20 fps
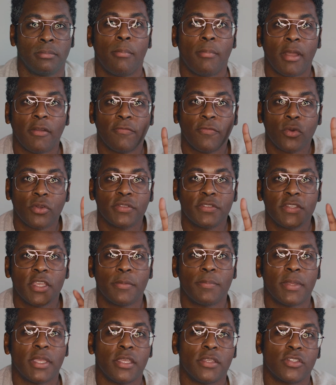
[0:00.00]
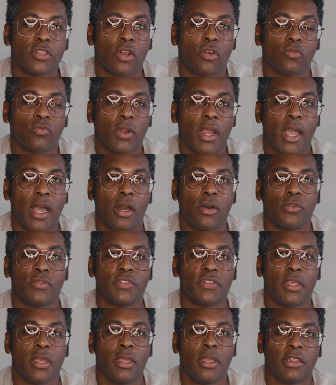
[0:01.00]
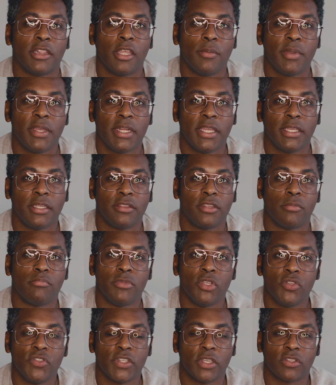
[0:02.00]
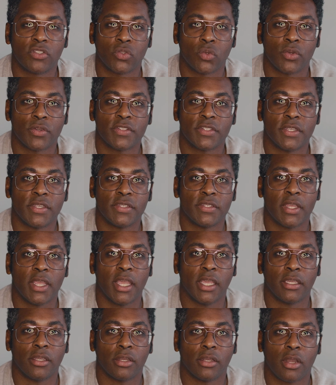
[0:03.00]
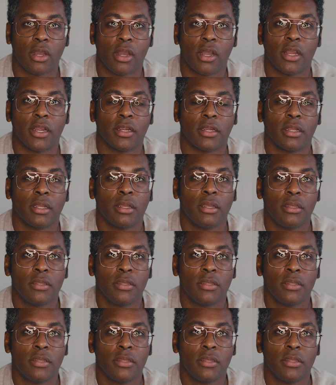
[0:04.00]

My fourth tip is around limiting the music sources in your car.